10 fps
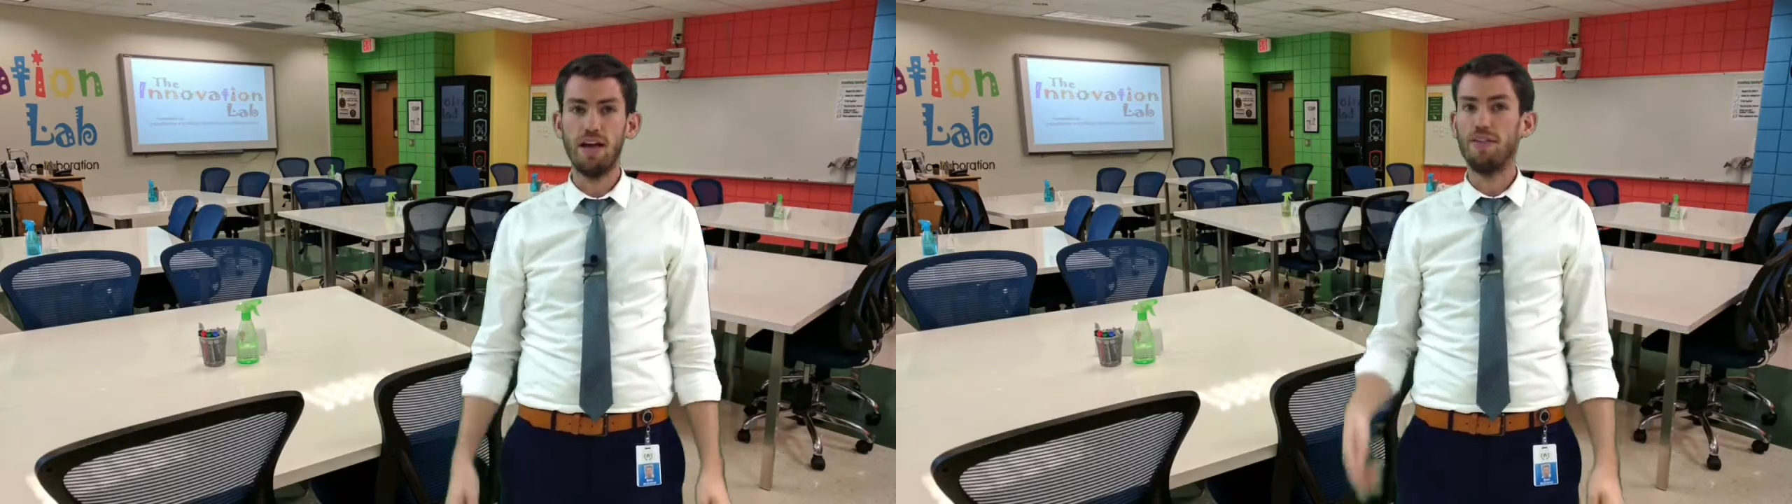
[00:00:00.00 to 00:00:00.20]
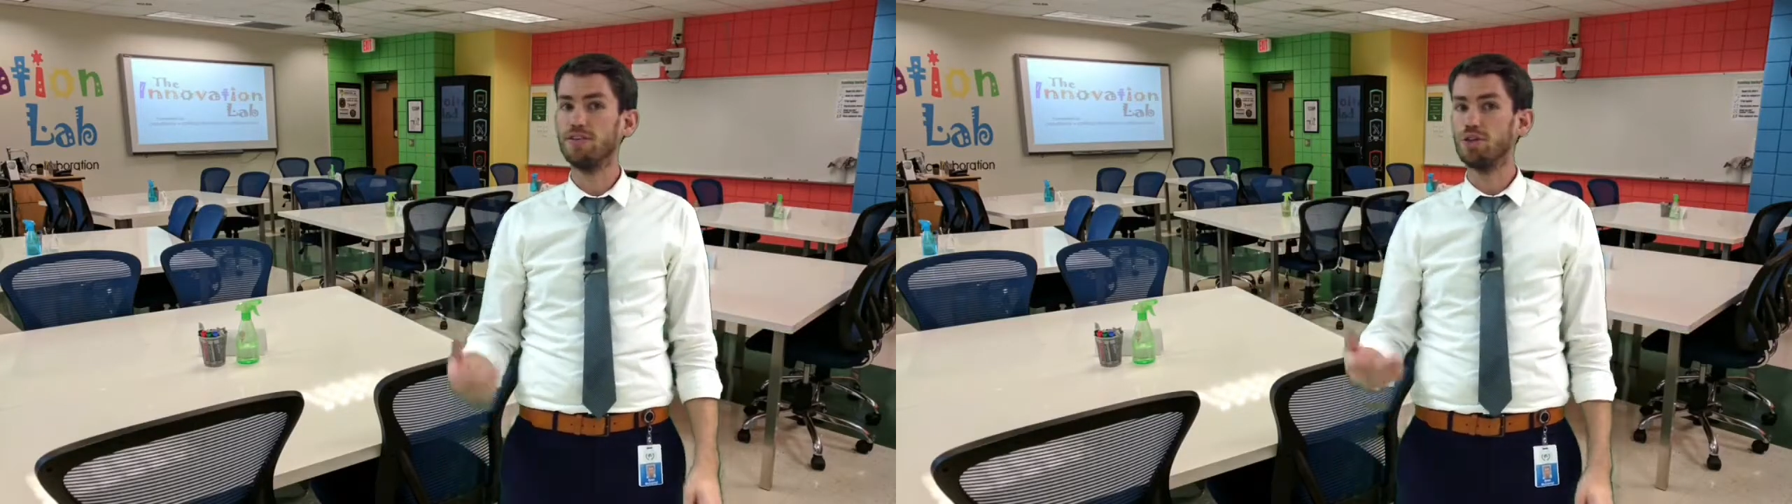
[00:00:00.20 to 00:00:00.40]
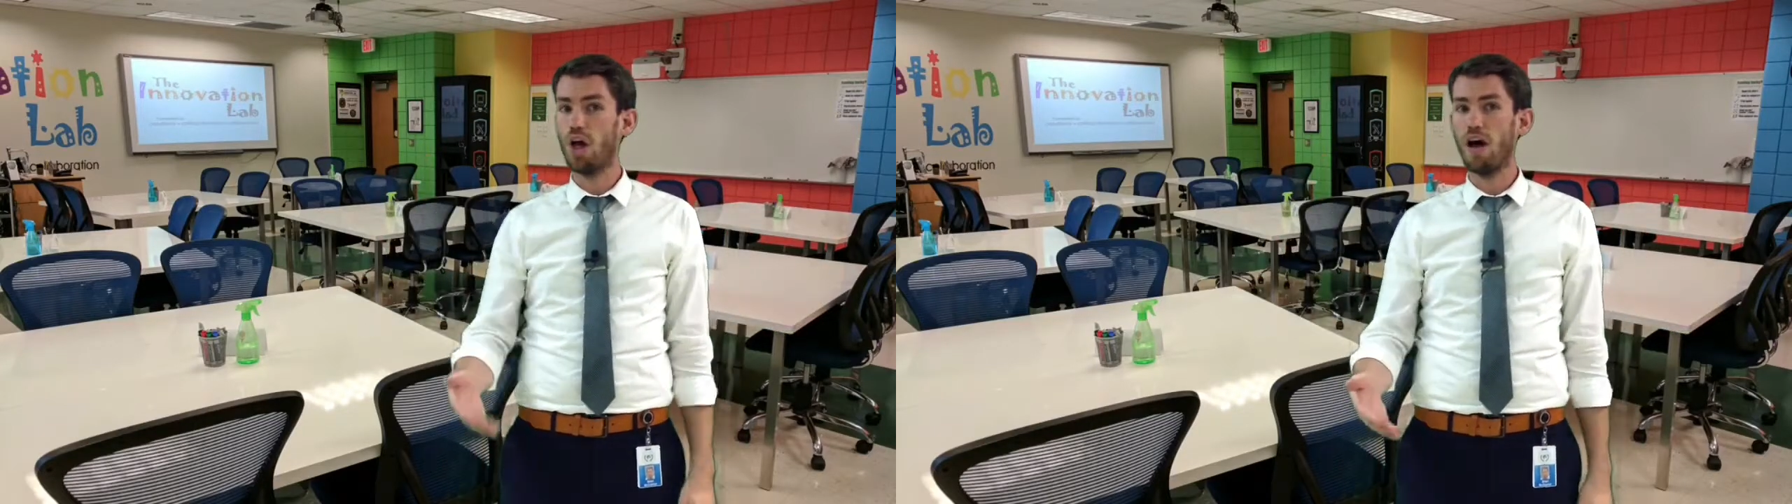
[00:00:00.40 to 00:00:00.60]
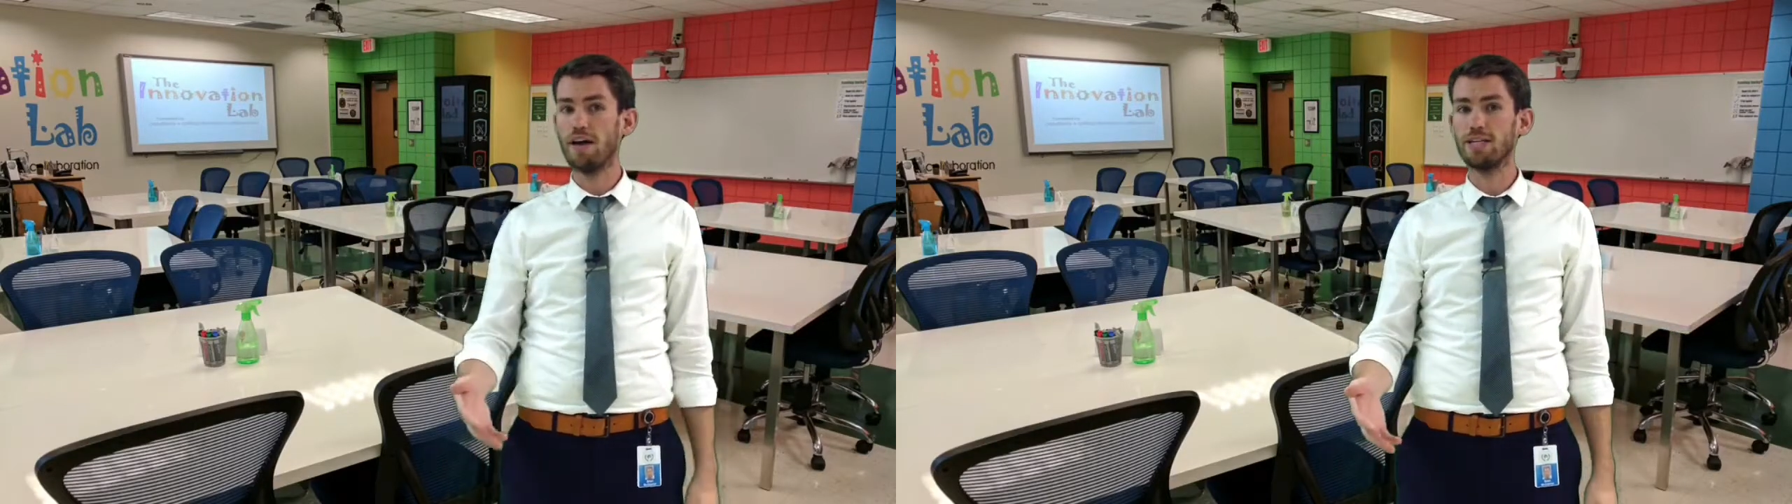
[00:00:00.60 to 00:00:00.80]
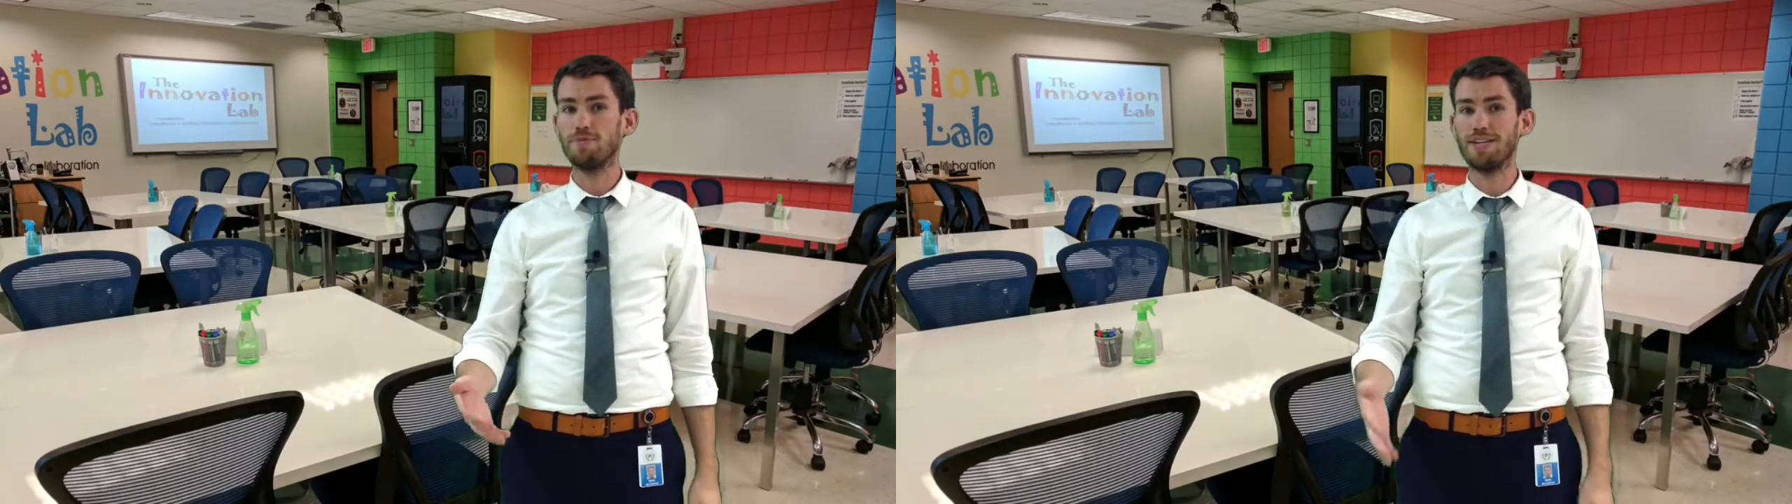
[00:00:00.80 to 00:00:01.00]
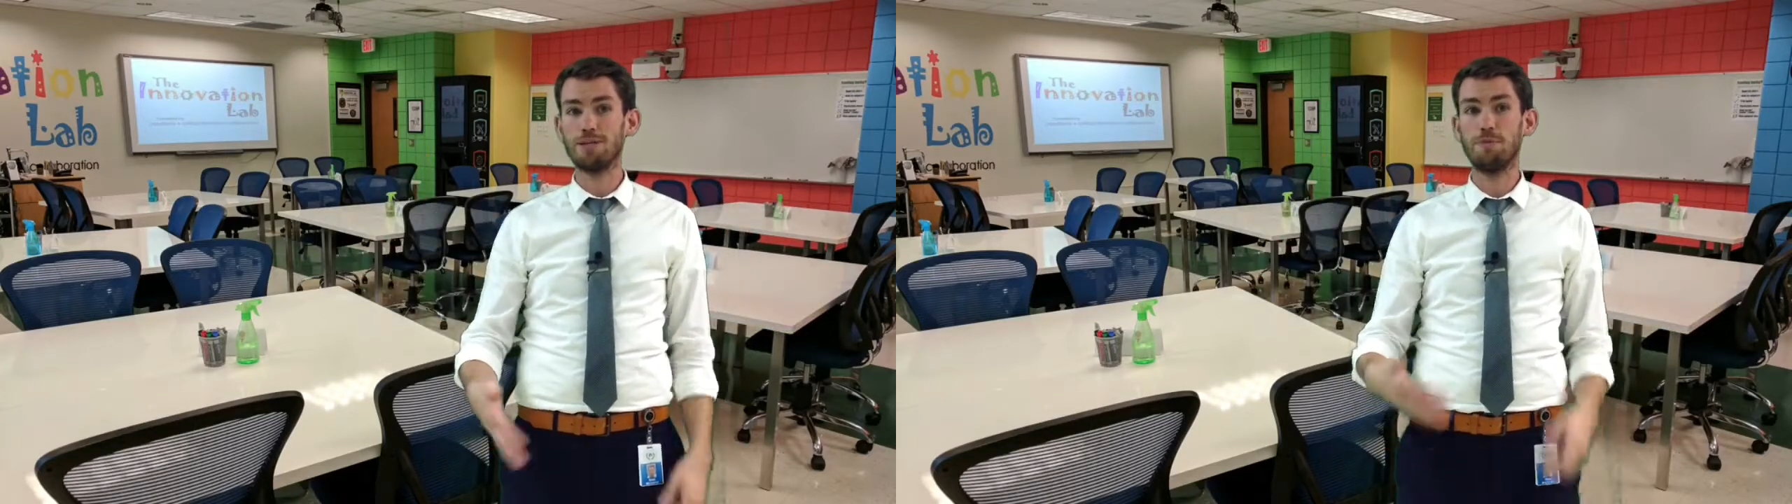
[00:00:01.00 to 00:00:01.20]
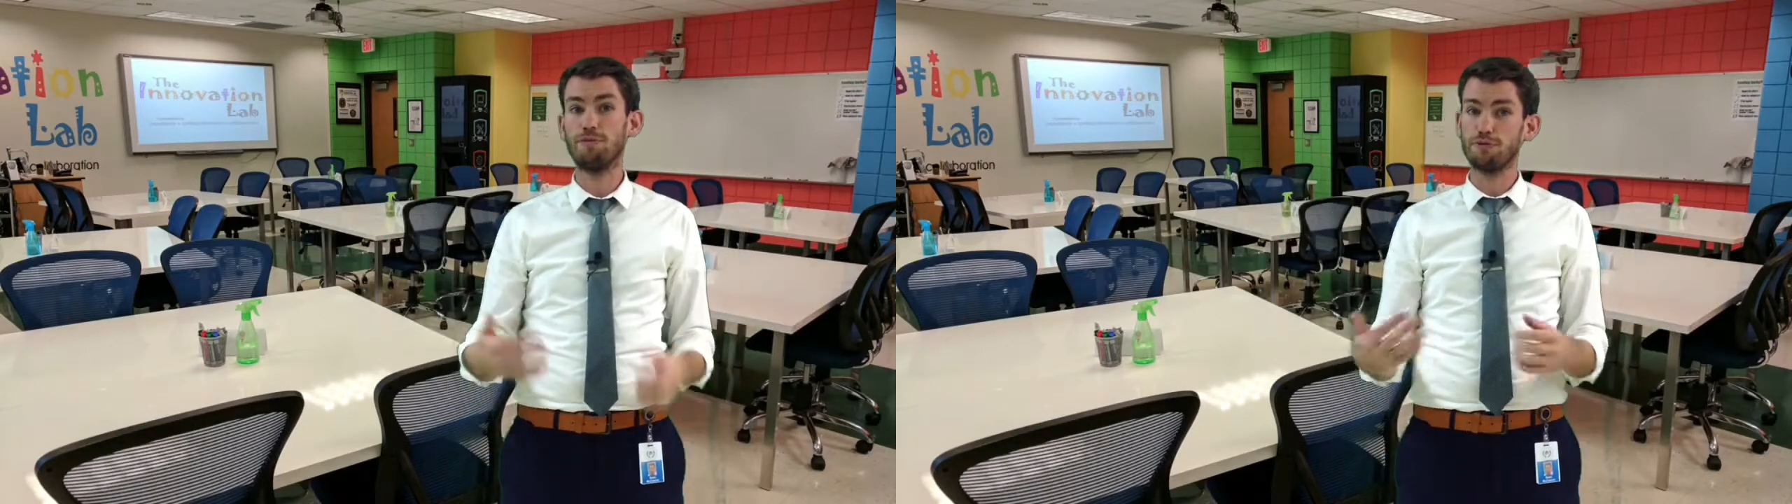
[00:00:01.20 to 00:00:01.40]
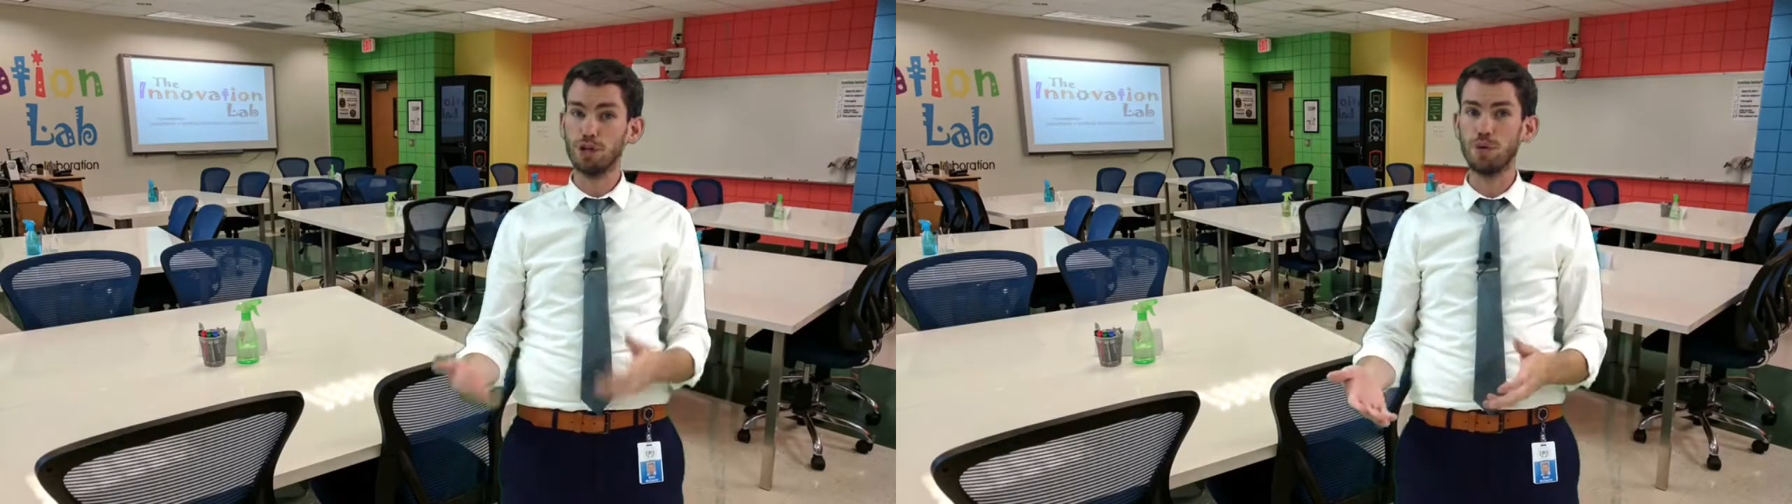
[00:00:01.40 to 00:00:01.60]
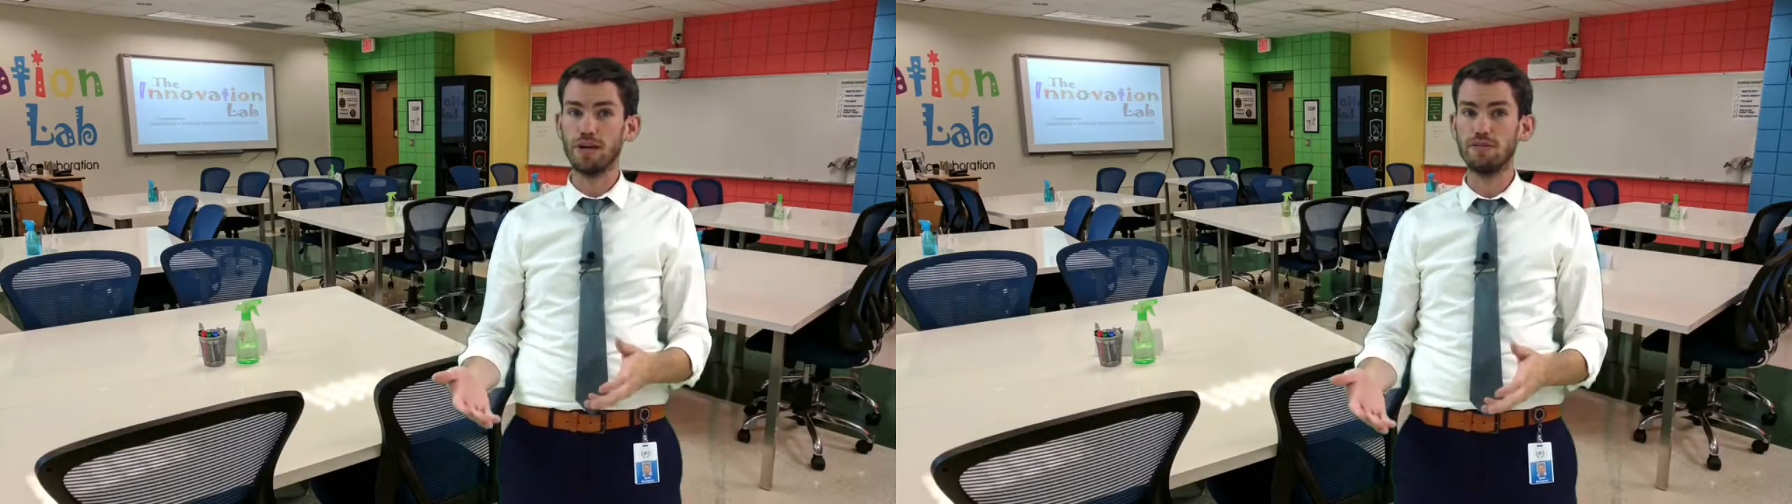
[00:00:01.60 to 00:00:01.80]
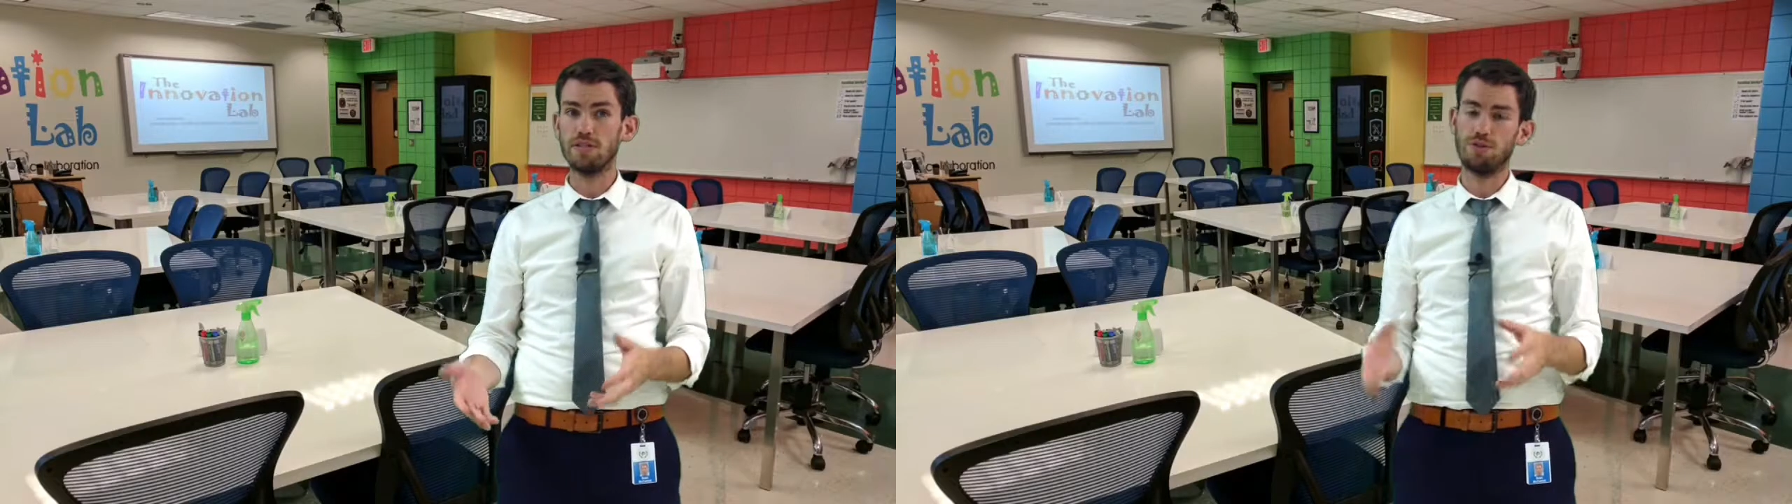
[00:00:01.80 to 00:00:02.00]
This log is meant to be
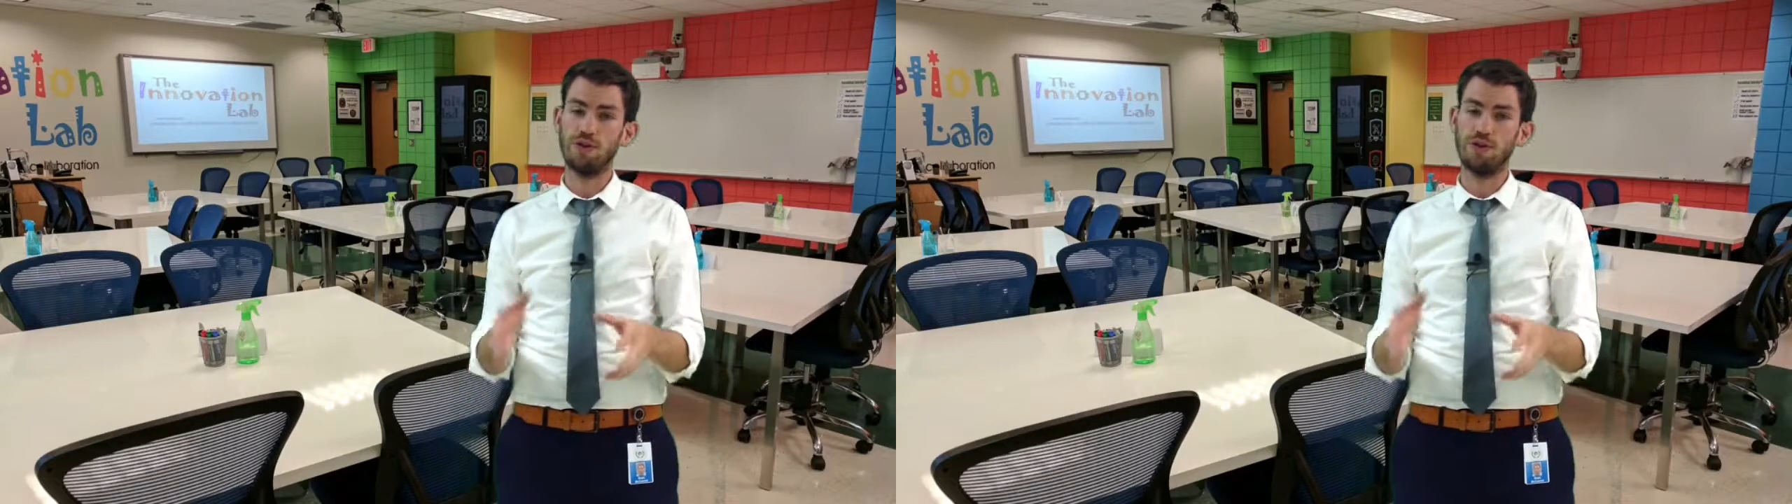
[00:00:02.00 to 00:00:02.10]
fluid to